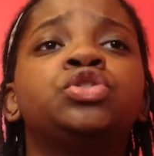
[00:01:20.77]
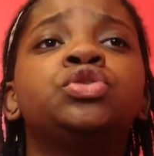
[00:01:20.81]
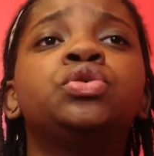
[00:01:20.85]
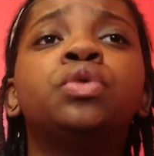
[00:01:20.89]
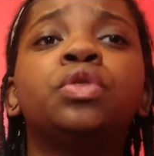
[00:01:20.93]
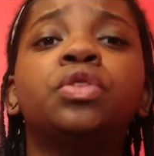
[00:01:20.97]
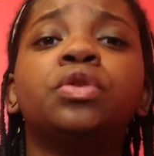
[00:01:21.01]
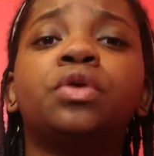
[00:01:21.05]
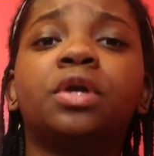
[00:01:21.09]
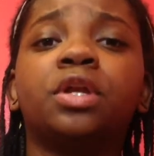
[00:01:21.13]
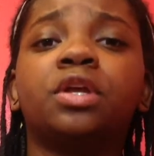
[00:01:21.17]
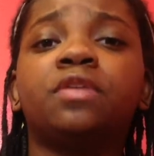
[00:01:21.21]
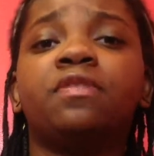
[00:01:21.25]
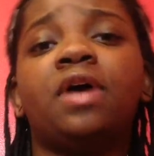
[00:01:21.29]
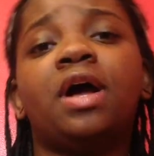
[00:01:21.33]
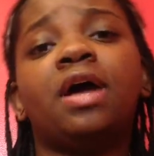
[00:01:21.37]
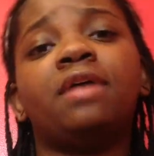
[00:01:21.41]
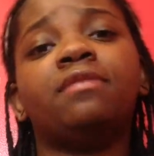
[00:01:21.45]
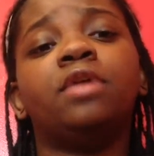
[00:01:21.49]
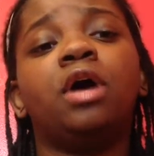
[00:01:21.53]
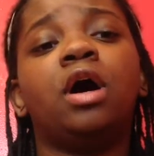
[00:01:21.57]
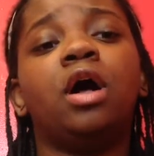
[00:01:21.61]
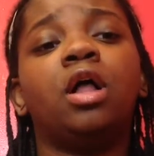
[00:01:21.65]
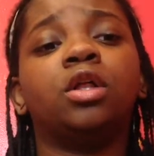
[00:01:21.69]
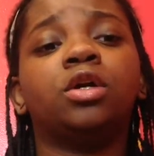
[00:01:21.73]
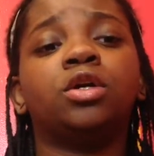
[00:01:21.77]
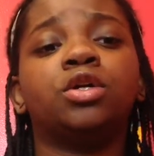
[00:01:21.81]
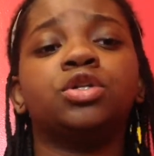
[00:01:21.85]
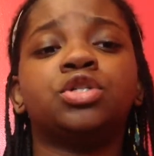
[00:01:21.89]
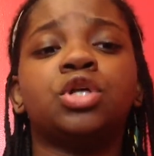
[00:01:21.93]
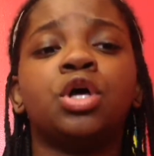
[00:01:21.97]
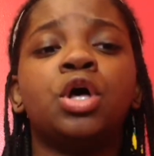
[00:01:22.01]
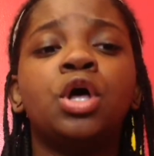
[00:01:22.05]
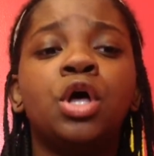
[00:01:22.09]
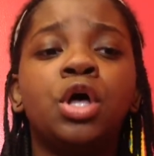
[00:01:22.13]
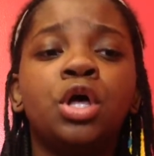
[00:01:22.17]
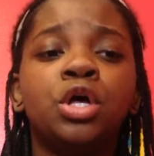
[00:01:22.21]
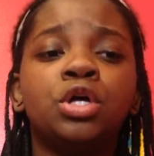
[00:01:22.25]
to $35.
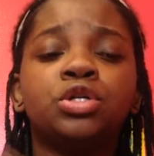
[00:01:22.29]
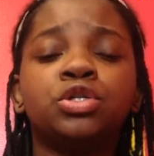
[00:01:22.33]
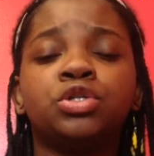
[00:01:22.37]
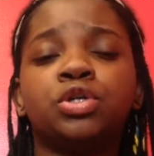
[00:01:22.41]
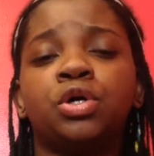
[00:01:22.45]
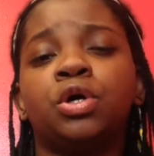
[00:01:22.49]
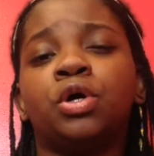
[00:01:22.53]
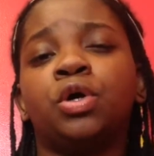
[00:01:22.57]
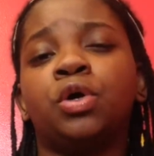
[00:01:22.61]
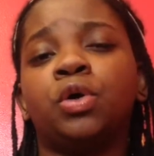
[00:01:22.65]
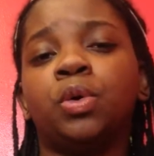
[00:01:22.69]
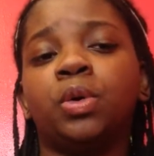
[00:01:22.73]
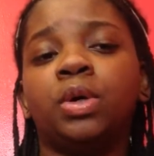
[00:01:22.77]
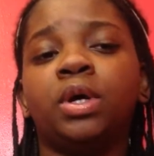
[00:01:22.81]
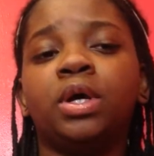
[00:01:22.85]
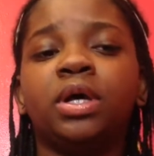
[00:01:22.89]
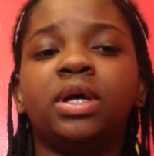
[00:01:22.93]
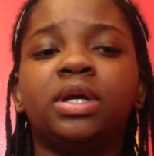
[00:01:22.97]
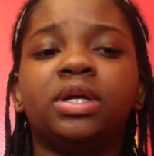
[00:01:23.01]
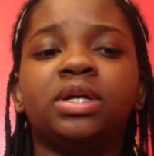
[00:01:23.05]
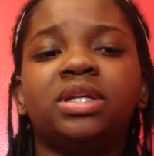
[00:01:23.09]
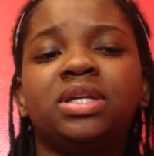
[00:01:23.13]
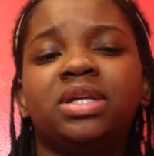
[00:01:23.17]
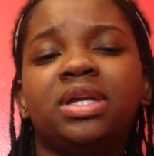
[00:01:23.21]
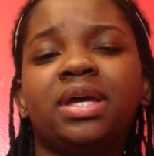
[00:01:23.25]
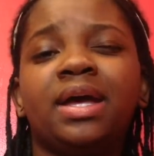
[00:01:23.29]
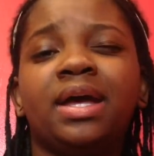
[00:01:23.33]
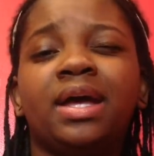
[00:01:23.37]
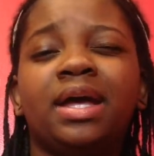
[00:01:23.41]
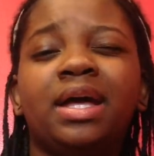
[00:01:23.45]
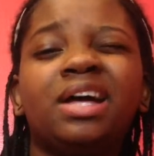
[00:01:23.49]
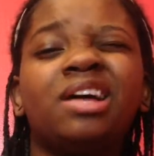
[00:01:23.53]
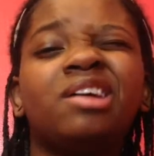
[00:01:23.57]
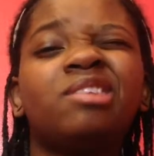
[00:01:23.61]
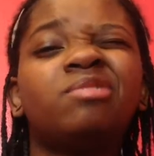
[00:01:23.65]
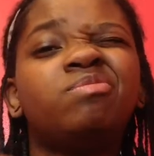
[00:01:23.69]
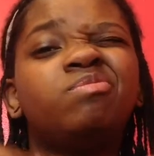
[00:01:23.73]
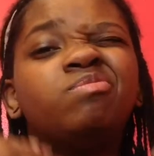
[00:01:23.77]
So
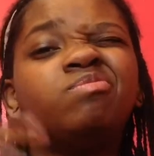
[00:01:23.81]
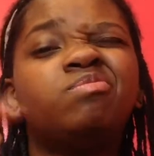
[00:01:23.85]
yeah,